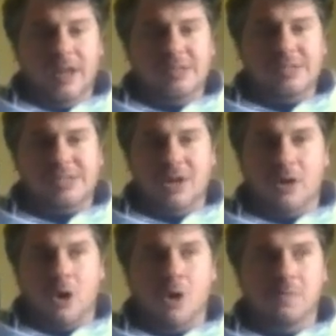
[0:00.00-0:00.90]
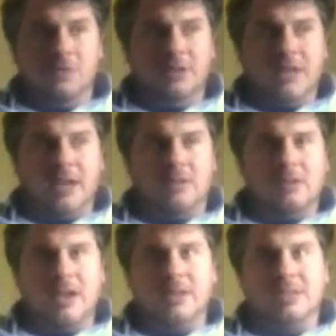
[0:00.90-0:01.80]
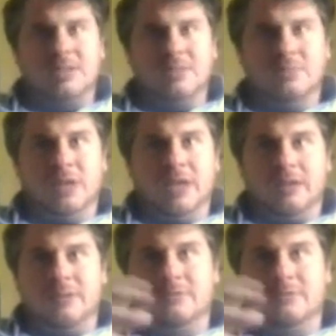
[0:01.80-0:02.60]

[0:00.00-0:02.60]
And so hopefully that creates some like